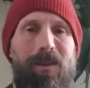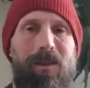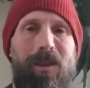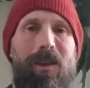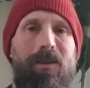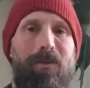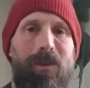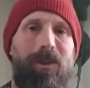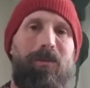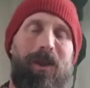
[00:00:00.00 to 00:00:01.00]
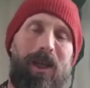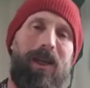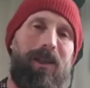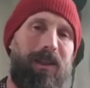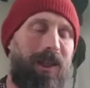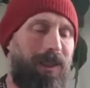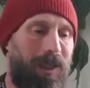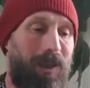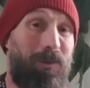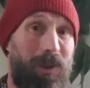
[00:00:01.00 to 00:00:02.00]
It's like I really would have
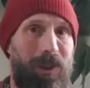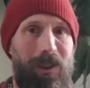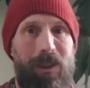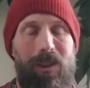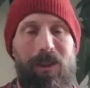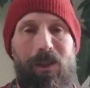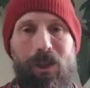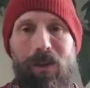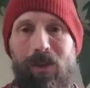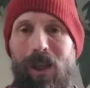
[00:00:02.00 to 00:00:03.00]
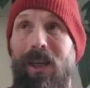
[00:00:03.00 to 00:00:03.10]
I really needed a shovel.